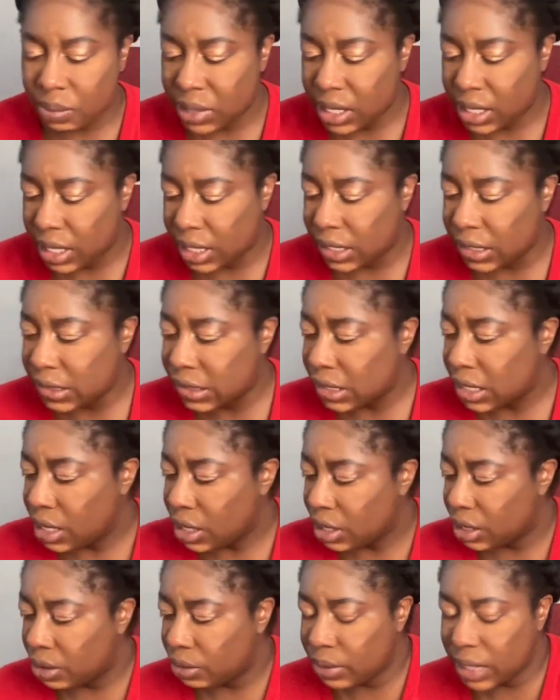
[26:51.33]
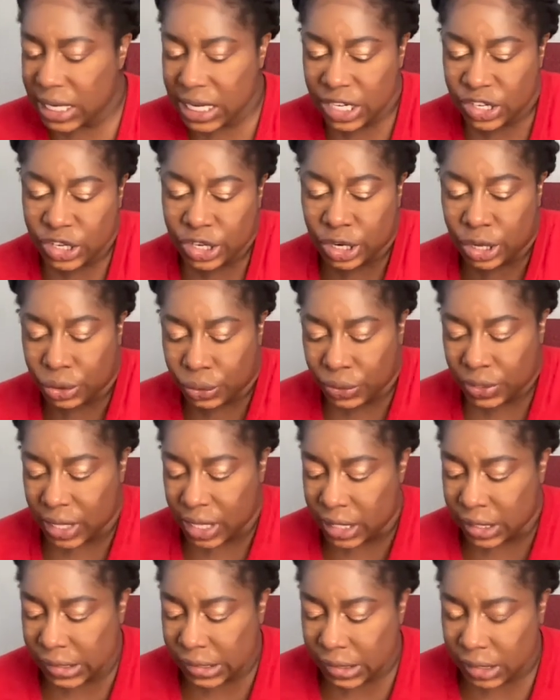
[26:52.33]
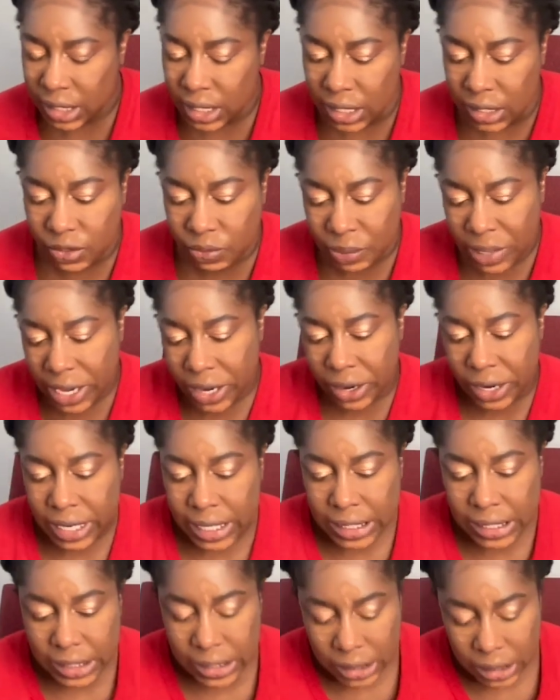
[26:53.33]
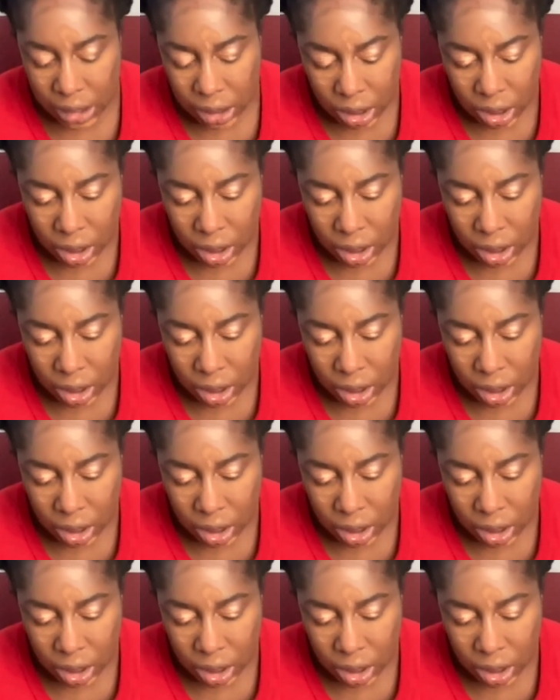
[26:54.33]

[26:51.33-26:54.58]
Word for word: Because we need to know these these parrots